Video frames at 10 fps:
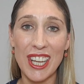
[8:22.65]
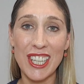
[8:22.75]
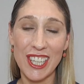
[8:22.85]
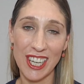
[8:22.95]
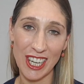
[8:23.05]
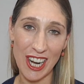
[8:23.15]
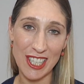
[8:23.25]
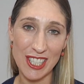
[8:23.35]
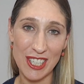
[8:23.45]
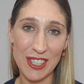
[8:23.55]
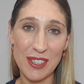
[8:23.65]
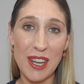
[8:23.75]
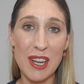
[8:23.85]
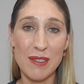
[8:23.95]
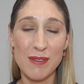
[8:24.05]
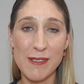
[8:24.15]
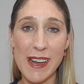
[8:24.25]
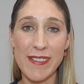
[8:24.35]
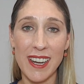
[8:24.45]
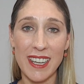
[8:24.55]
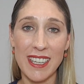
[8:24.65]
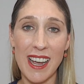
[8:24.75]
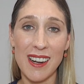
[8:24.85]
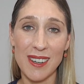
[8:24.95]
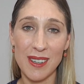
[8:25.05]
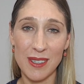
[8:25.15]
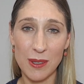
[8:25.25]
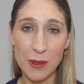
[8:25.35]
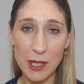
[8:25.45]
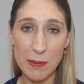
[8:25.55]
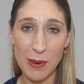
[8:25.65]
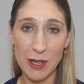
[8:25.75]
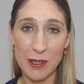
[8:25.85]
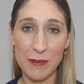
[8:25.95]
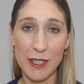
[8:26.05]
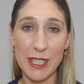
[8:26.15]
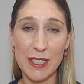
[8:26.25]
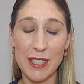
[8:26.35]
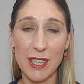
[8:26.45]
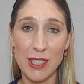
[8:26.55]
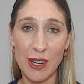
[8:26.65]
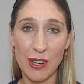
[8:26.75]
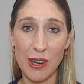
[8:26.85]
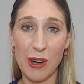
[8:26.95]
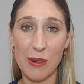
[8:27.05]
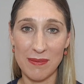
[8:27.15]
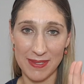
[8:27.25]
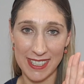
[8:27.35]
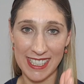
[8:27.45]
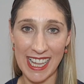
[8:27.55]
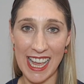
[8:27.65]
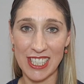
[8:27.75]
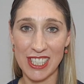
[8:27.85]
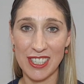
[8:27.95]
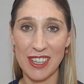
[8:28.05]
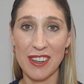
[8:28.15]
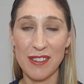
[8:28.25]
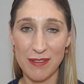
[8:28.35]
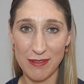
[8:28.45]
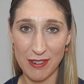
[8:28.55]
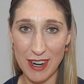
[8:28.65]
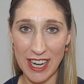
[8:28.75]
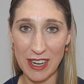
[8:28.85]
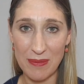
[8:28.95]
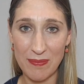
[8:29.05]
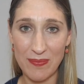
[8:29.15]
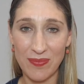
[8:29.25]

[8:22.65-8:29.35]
You can go to foreveryoungautobiographies.com/free.